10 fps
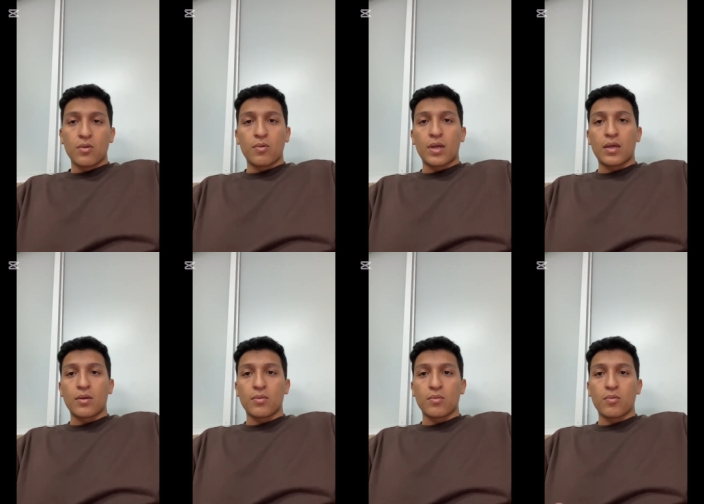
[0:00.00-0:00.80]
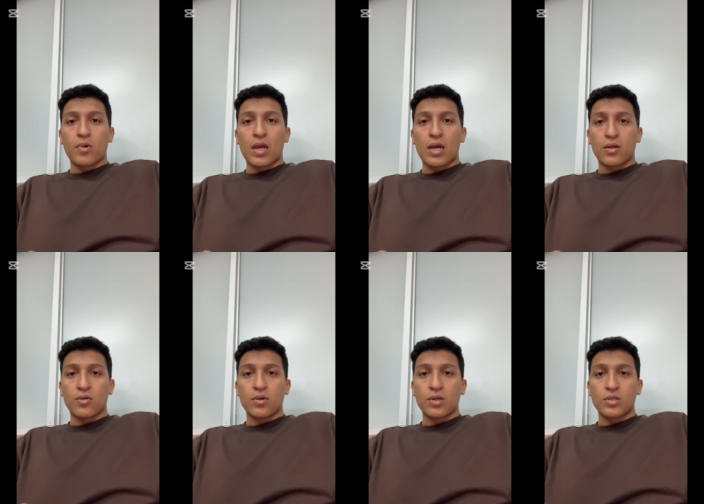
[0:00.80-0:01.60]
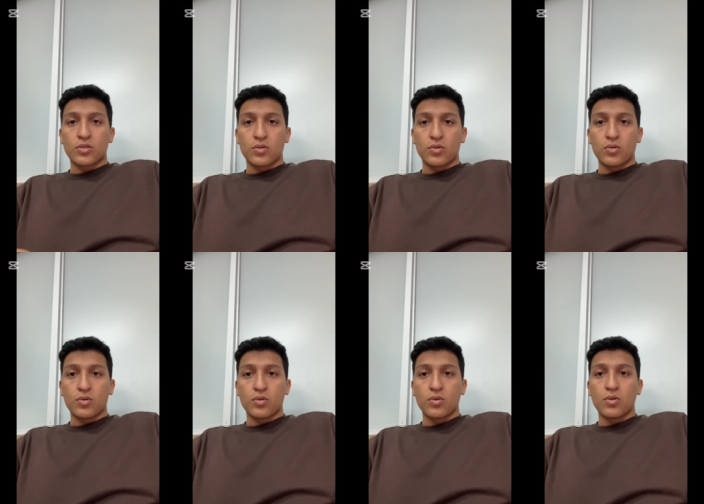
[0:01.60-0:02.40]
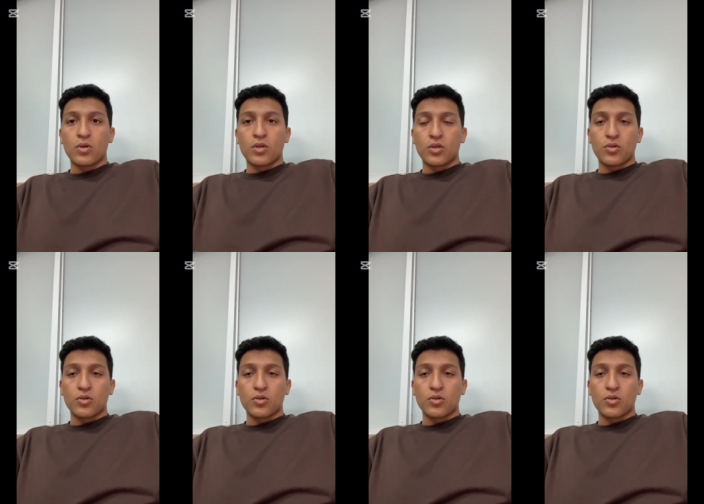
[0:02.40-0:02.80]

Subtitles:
when we are going to